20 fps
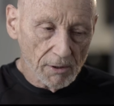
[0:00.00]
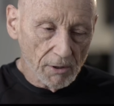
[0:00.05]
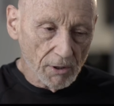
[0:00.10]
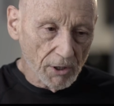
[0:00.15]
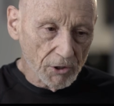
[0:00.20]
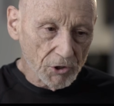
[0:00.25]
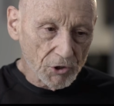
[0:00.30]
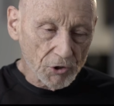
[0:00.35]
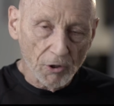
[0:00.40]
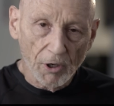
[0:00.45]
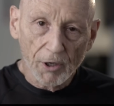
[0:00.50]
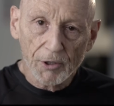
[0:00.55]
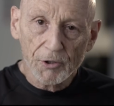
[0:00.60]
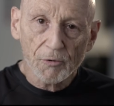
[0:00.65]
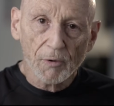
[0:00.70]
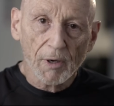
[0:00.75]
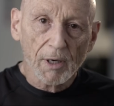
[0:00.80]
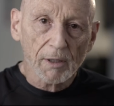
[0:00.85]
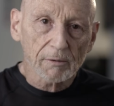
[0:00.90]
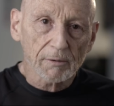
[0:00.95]
"I saw
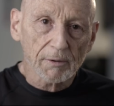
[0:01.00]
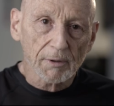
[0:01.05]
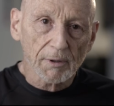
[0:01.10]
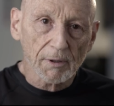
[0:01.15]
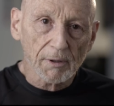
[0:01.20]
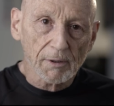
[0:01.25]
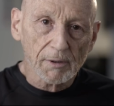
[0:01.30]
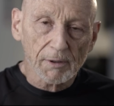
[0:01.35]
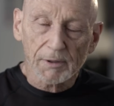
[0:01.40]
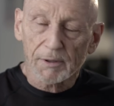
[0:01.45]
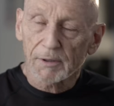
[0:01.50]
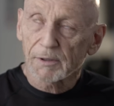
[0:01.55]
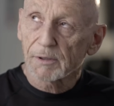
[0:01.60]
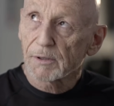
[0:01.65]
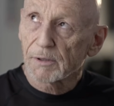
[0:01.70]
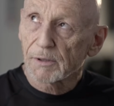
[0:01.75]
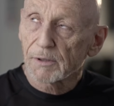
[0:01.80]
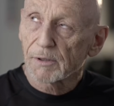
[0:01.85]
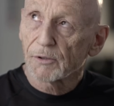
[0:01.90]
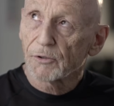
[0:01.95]
you out there, and
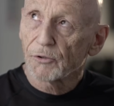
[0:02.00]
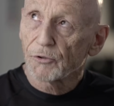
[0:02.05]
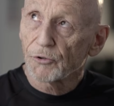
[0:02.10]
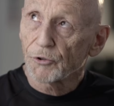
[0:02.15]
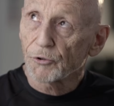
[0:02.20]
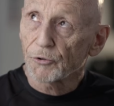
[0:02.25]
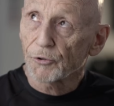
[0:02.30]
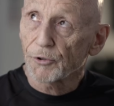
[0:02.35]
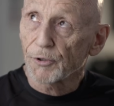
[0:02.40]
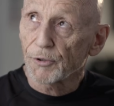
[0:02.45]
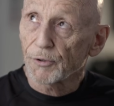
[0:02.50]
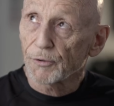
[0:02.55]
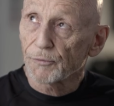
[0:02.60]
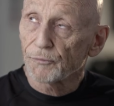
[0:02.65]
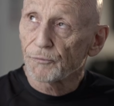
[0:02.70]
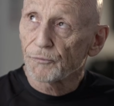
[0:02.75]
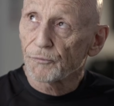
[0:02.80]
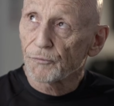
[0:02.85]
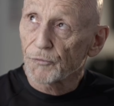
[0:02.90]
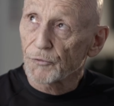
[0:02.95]

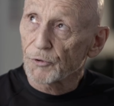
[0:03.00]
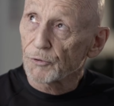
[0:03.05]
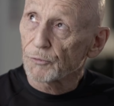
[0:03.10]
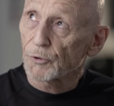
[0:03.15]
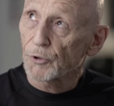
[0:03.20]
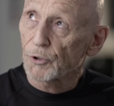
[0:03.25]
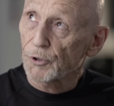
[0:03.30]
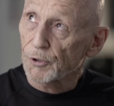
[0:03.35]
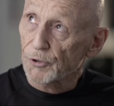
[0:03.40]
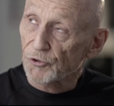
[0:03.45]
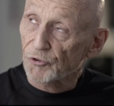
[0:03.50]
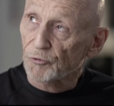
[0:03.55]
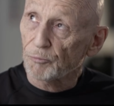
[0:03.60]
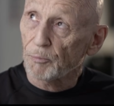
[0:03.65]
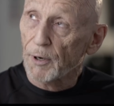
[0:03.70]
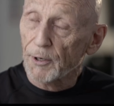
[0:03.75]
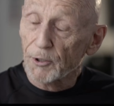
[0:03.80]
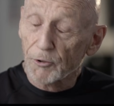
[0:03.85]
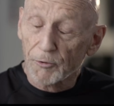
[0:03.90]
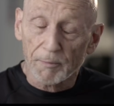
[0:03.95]
you really
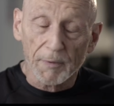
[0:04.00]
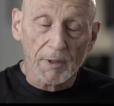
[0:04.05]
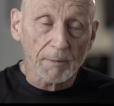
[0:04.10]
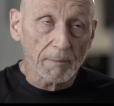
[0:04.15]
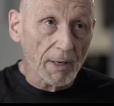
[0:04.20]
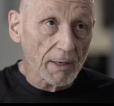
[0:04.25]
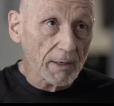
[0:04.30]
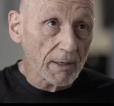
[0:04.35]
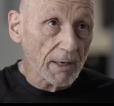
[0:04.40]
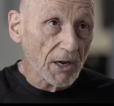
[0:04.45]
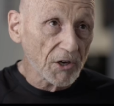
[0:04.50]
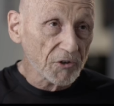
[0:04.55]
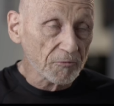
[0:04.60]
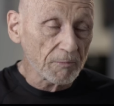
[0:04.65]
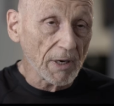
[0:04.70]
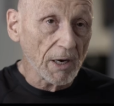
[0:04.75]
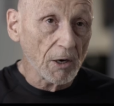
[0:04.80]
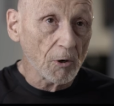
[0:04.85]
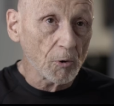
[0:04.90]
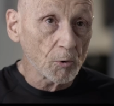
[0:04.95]
inspired me, man." He asked
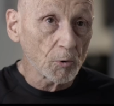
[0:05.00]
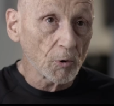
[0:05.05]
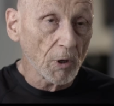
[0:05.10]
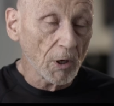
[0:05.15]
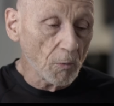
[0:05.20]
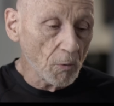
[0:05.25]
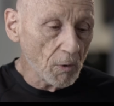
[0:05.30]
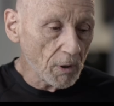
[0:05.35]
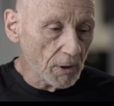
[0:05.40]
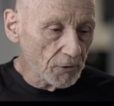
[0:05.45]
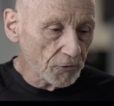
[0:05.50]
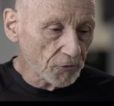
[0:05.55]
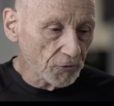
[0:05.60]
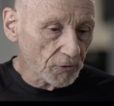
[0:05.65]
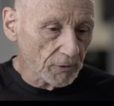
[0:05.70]
me how old I was,